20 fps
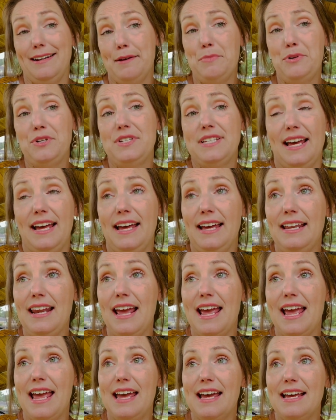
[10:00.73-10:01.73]
number 10
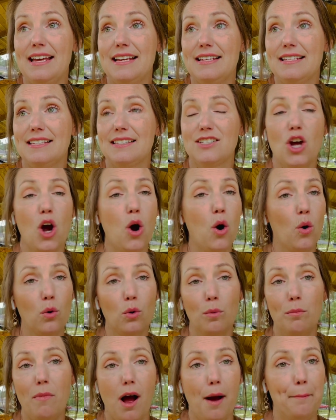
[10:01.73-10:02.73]
is
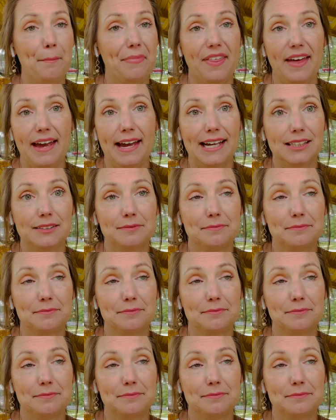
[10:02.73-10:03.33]
total mom thing.